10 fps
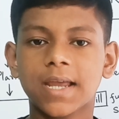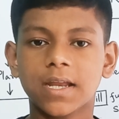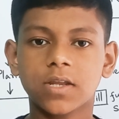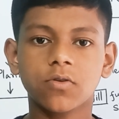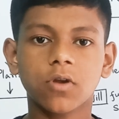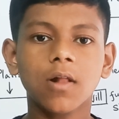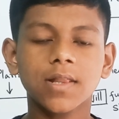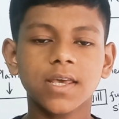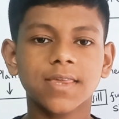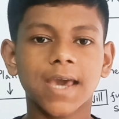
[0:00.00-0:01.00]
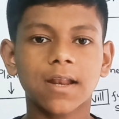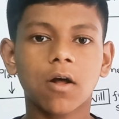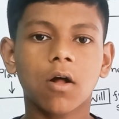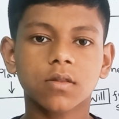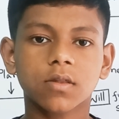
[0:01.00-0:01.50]
your knowledge, and
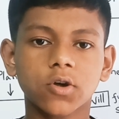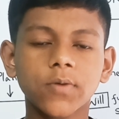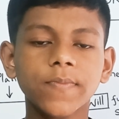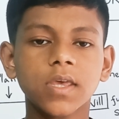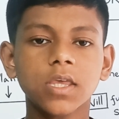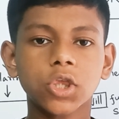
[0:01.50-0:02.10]
also